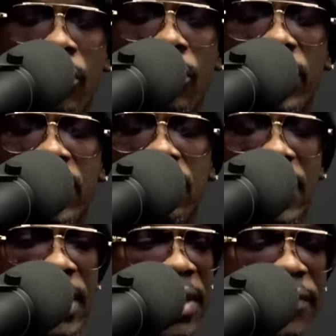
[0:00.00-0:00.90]
When you
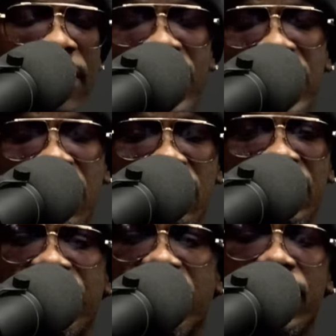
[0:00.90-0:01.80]
click for videos and
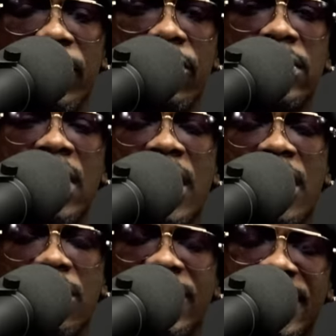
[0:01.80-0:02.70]
photos,
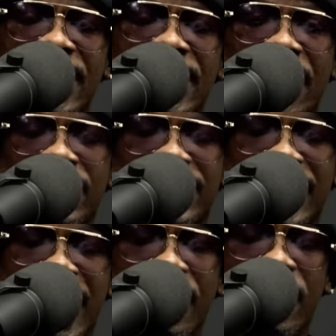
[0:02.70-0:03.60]
you'll see them
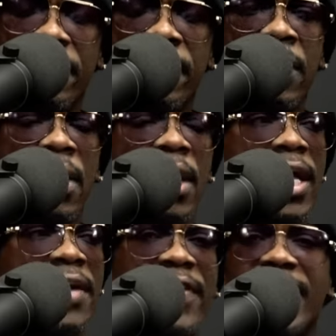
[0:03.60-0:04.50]
together.
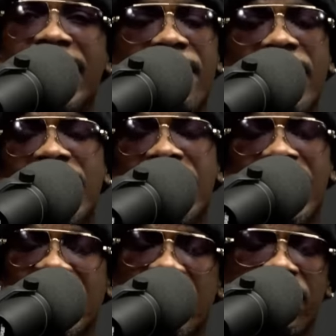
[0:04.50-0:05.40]
If he had never did
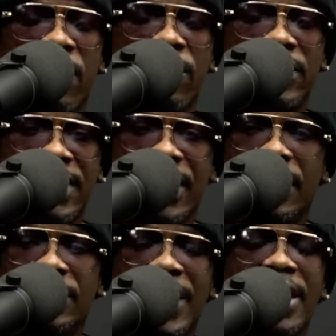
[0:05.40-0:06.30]
any of those
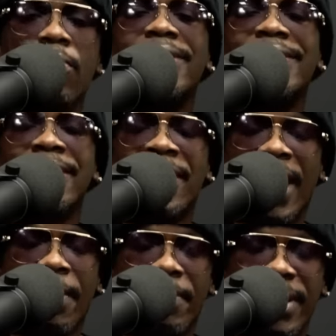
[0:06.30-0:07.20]
things, he would
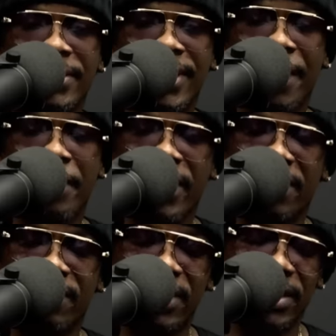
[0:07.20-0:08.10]
not be a topic
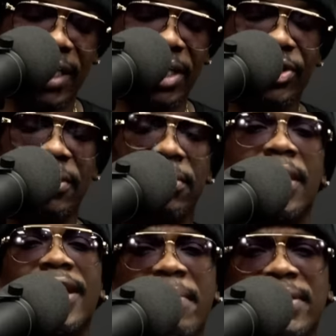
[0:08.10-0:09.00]
of discussion.
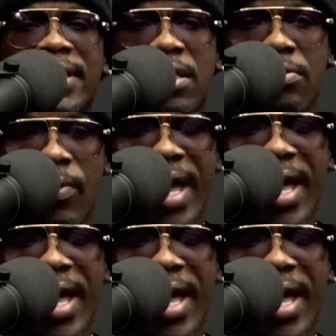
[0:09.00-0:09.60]
Let me tell you why.